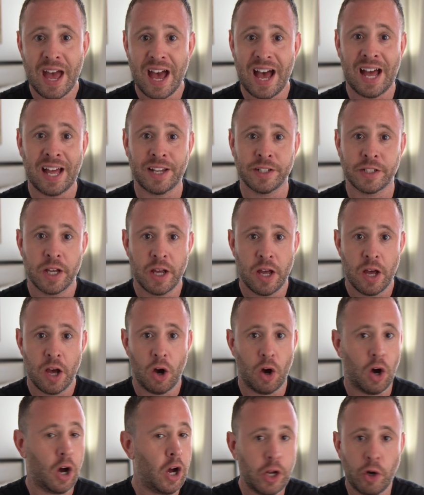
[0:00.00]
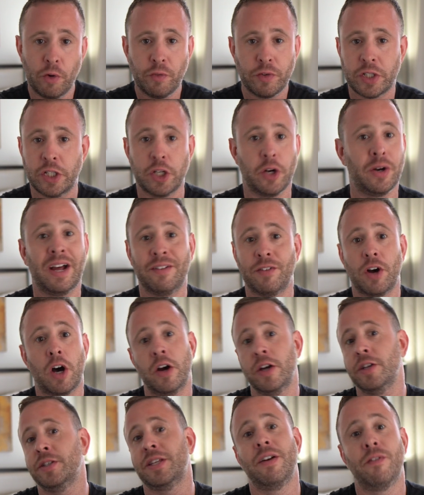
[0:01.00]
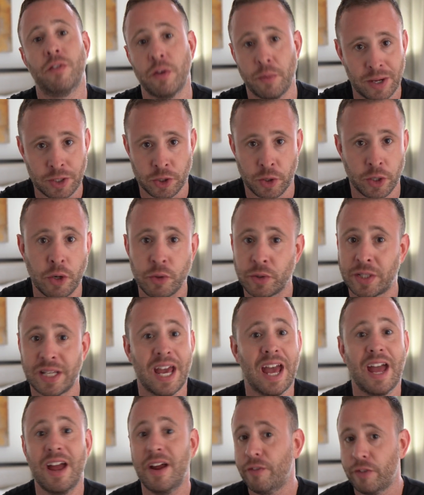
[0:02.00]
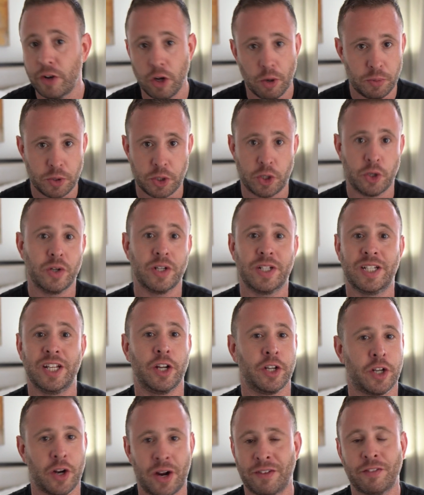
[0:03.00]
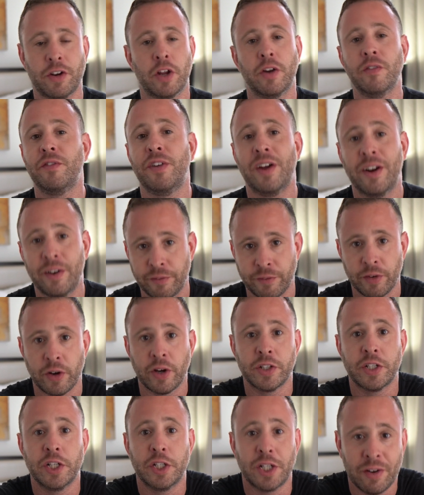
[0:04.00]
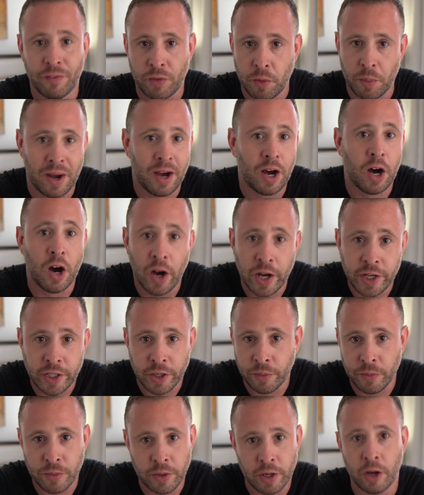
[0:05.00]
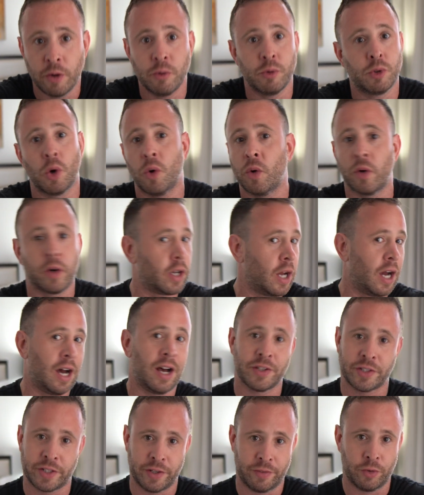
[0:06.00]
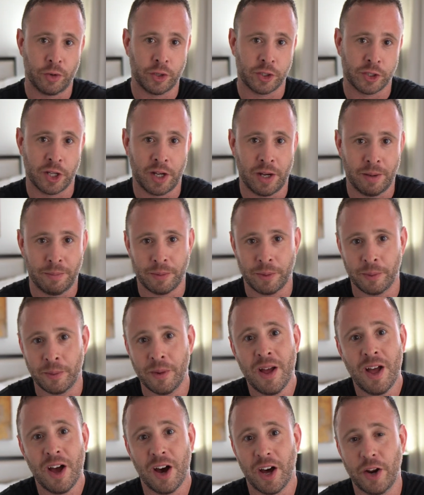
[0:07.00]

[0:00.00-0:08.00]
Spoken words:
And I obviously don't have eyes everywhere, so I don't see every opportunity and I don't have an unfair advantage everywhere. I don't know Doncaster, for example.